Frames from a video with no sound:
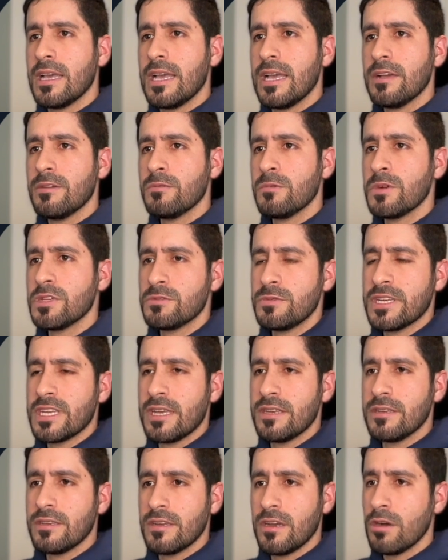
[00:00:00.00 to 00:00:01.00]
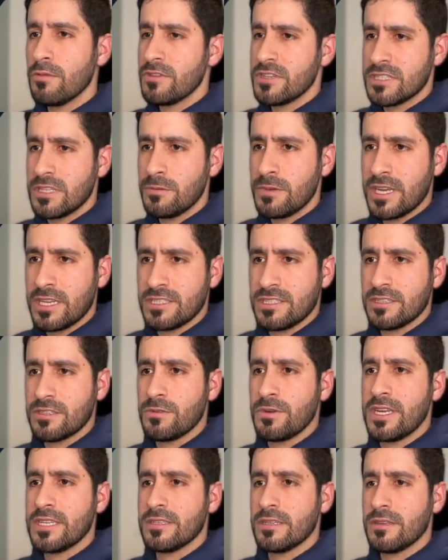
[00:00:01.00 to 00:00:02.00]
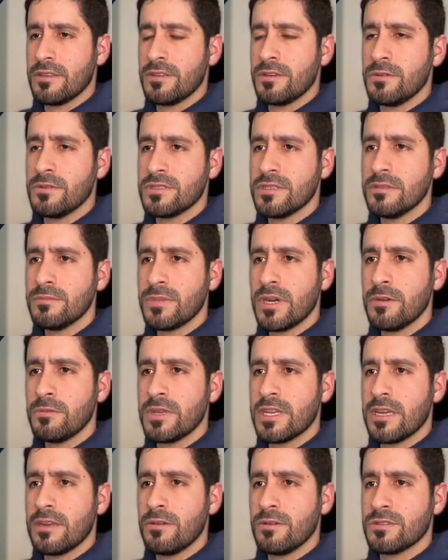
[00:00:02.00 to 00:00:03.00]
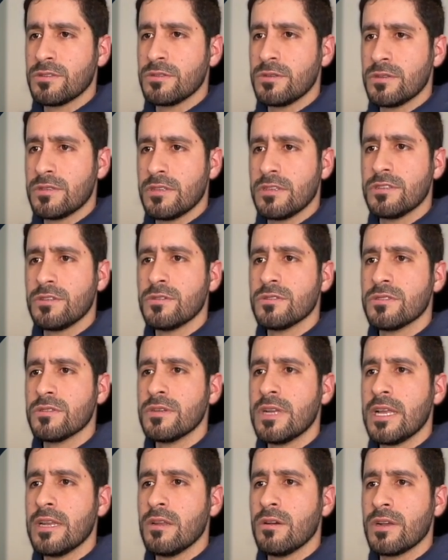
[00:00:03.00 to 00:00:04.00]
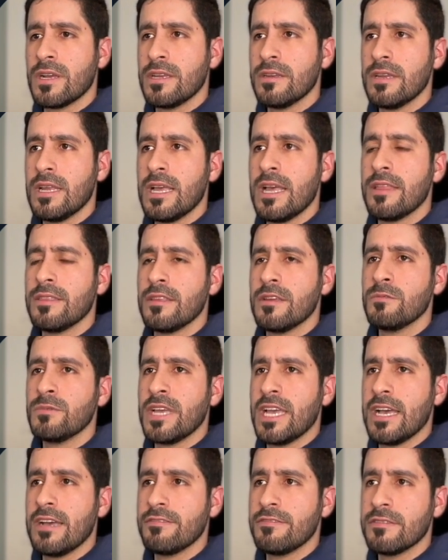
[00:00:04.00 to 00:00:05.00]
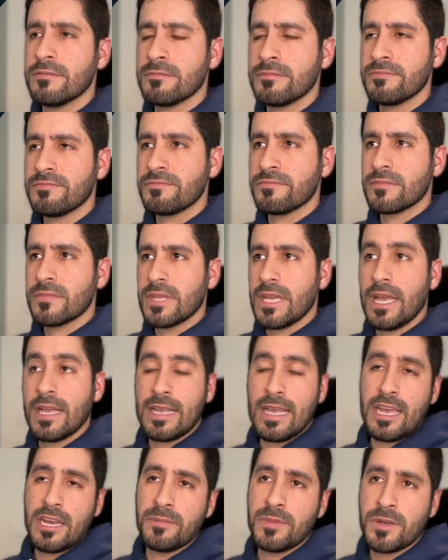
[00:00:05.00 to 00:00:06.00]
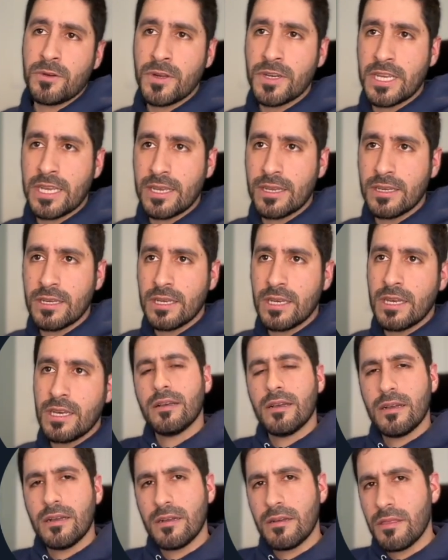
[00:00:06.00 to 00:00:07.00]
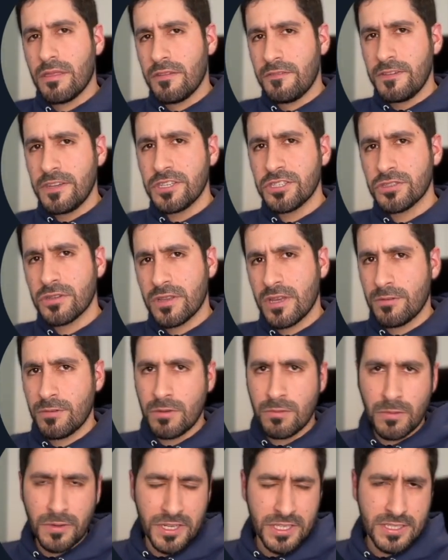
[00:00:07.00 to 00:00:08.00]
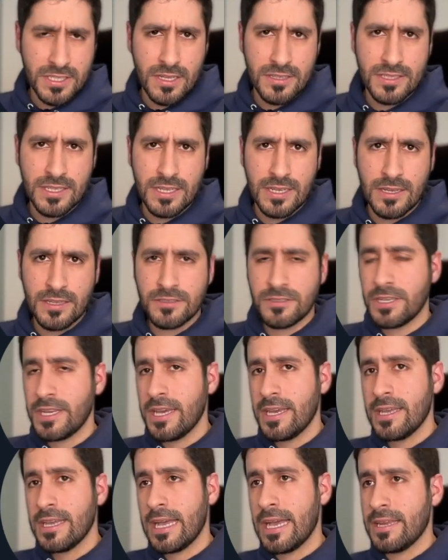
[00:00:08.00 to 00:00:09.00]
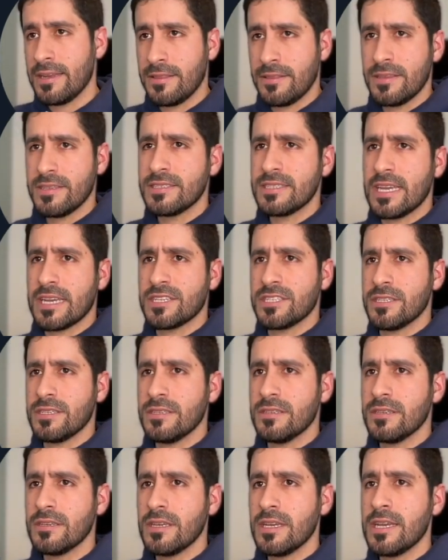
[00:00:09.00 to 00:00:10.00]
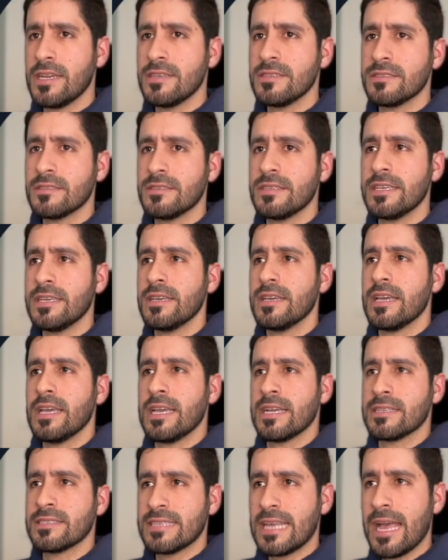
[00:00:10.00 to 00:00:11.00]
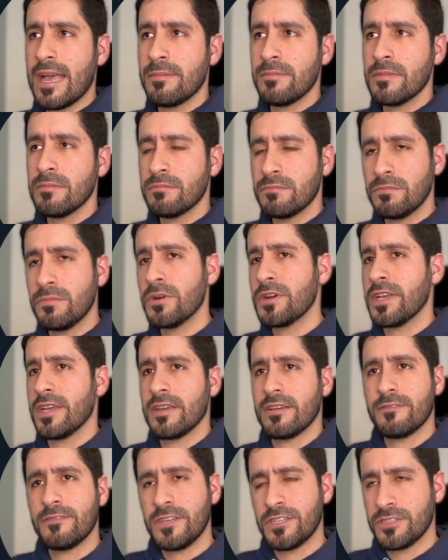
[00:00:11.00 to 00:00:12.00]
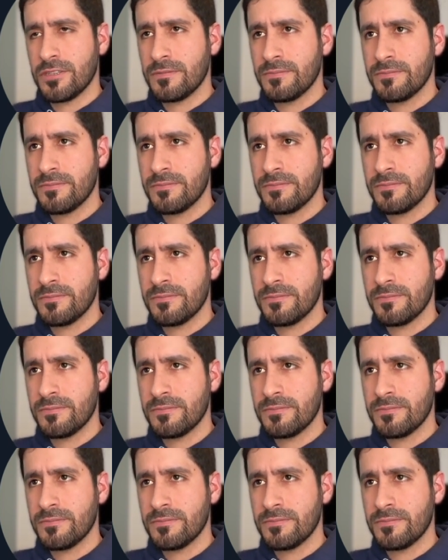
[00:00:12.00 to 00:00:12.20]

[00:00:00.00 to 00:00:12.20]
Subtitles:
which we can just create another user, but we can also use this user and log in, and then we have Academy running. The feature that we were discussing today and in this section is the exam booking feature.